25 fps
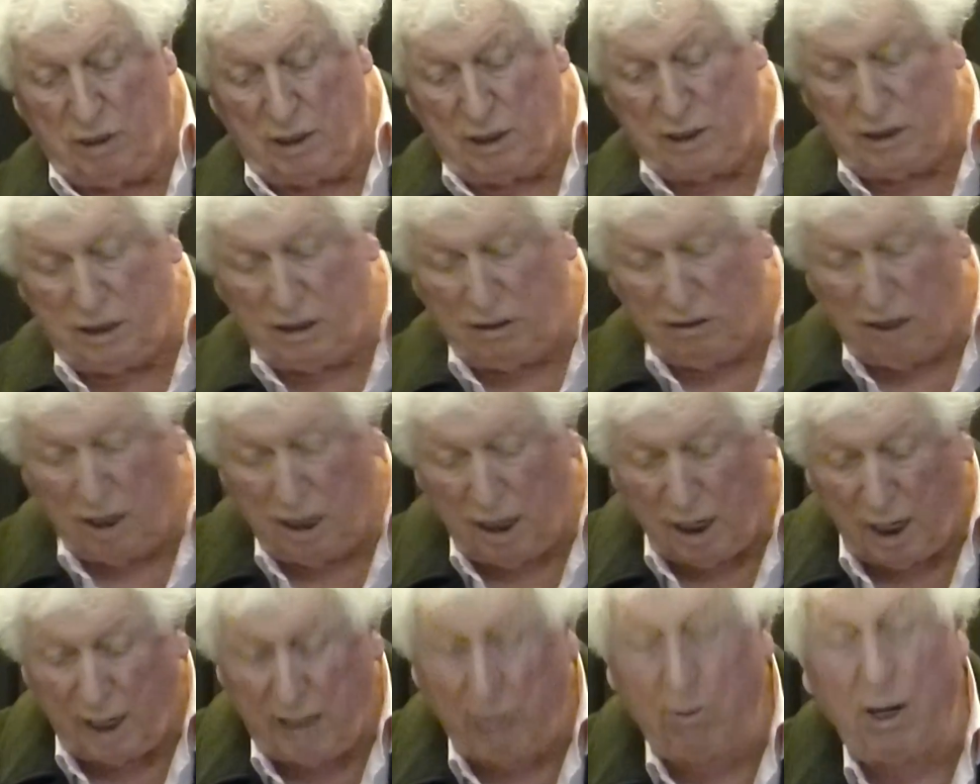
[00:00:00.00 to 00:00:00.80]
So
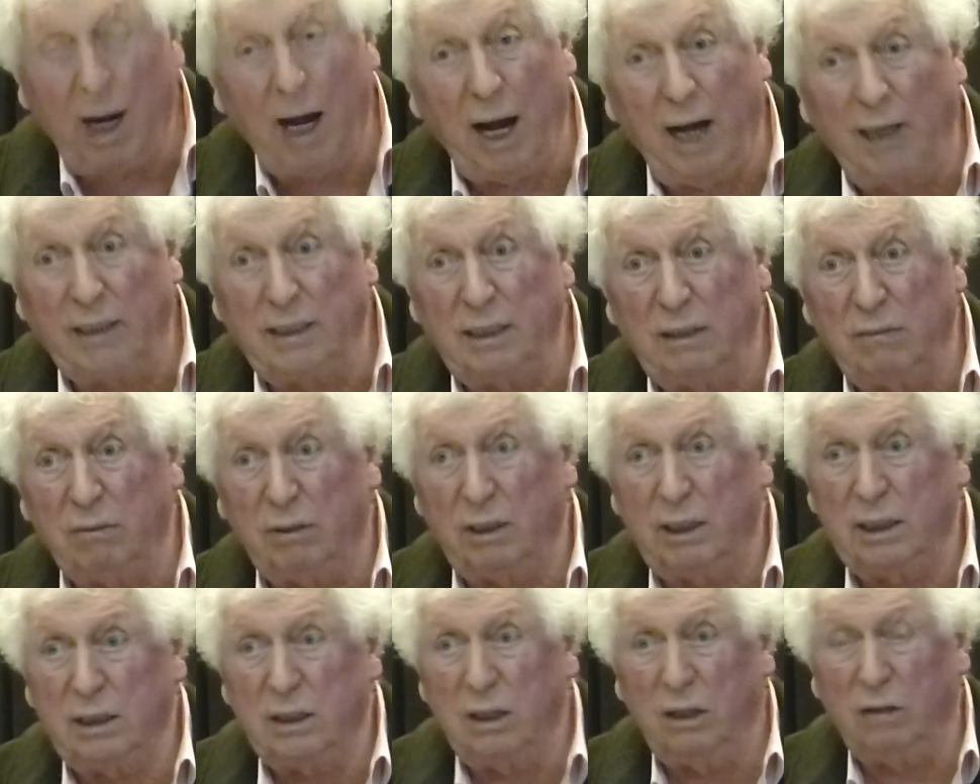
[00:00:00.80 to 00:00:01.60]
anyway, I did
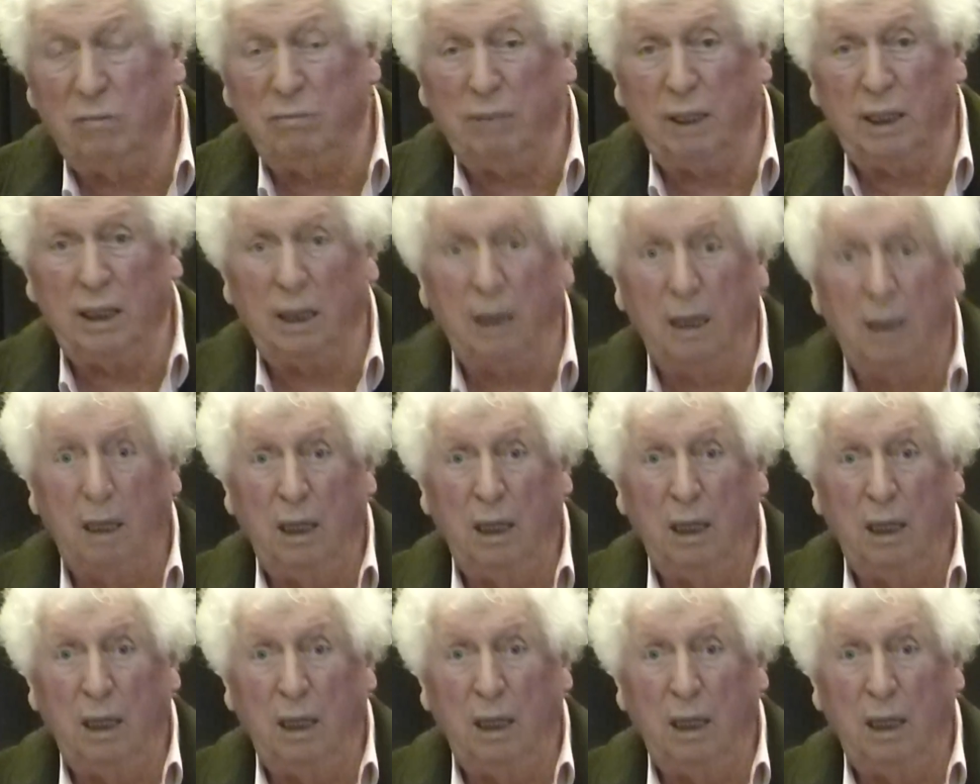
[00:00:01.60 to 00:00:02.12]
what he told me.